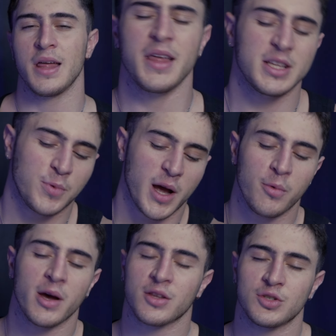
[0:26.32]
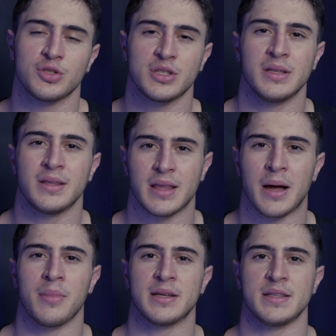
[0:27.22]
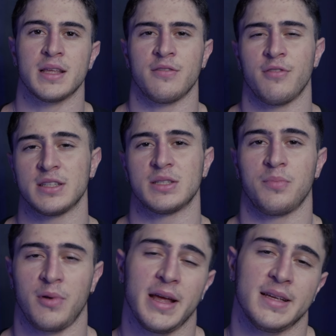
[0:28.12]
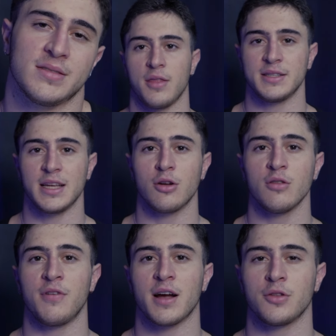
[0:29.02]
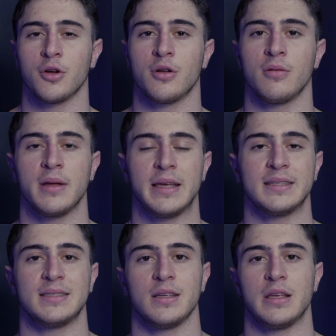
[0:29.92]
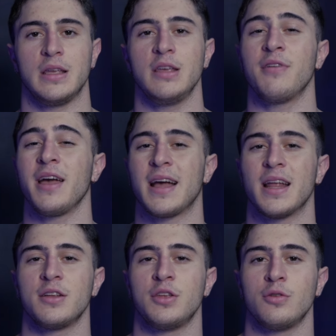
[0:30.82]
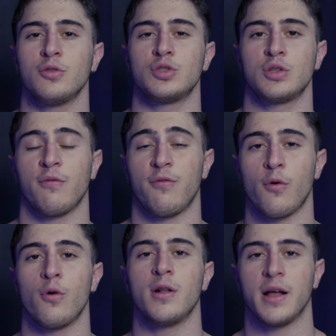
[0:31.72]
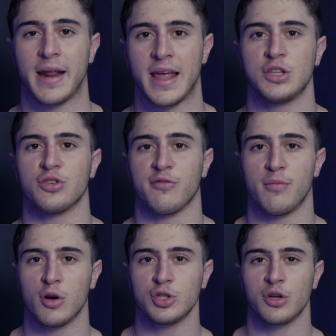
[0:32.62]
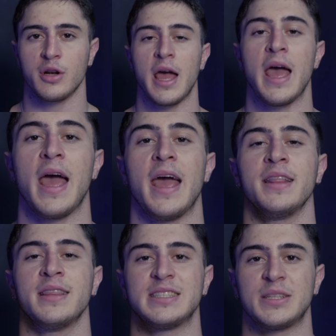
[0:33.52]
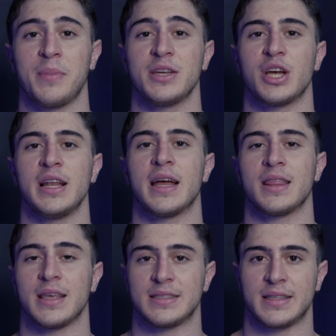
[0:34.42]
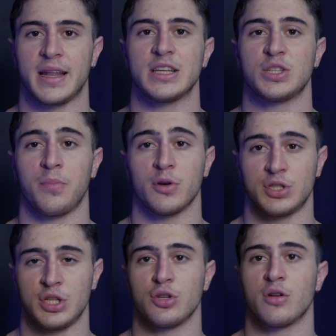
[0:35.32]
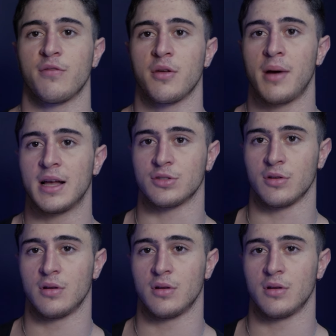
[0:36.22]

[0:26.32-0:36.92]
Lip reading: That's why we are choosing dumbbells in the first place. The second factor is if I can use full range of motion, and especially at the stretch position of the muscle,